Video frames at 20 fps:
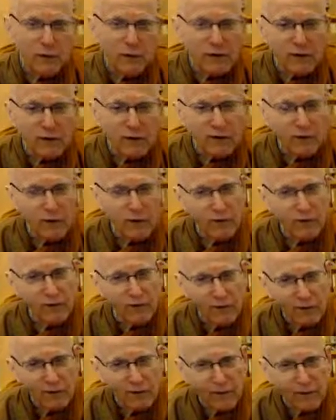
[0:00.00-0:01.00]
each of us
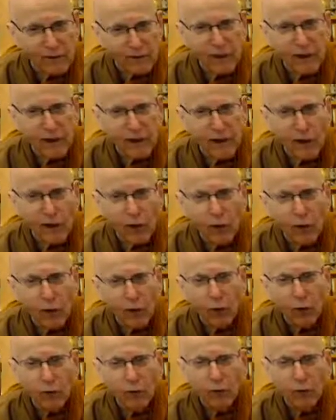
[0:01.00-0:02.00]
has to be our
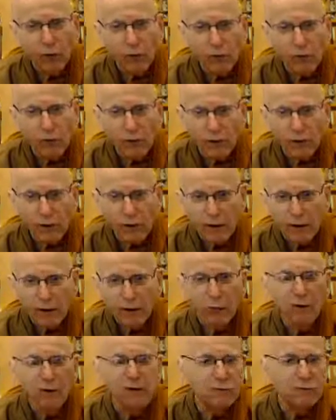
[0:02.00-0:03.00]
own
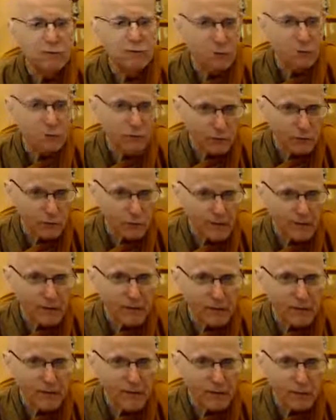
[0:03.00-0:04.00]
refuge,
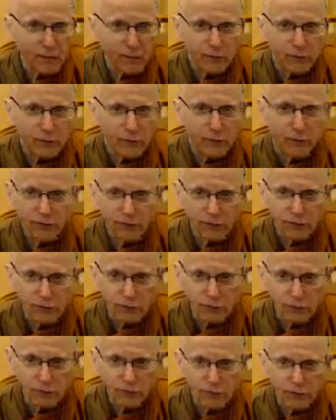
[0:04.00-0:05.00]
become our own
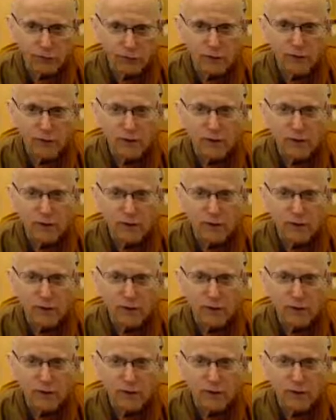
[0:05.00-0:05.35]
refuge,